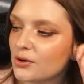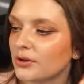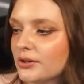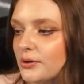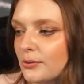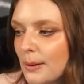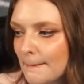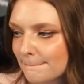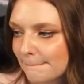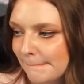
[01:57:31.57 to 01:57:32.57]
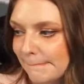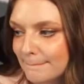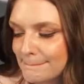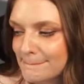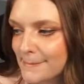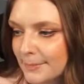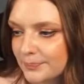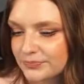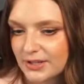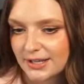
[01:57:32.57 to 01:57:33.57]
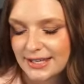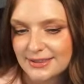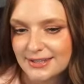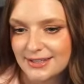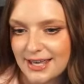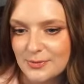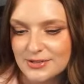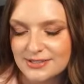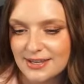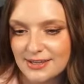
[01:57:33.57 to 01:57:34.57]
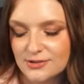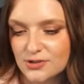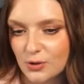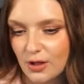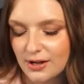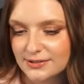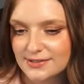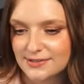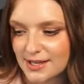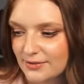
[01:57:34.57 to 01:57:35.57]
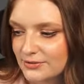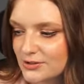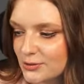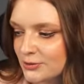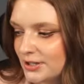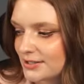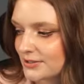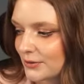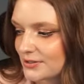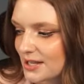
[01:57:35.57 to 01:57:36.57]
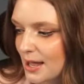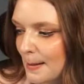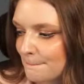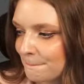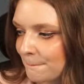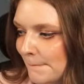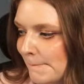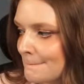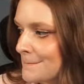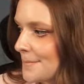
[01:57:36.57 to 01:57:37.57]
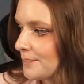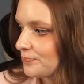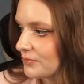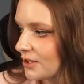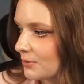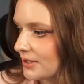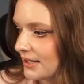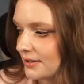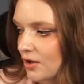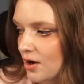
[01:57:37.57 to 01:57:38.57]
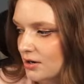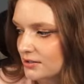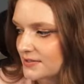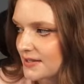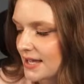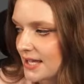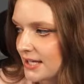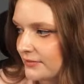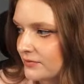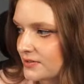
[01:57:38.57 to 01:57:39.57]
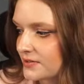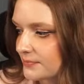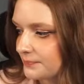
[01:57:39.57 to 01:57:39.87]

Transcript: cute. The, ga the game is taking so long to save too. Do you guys notice that? We're getting long saves.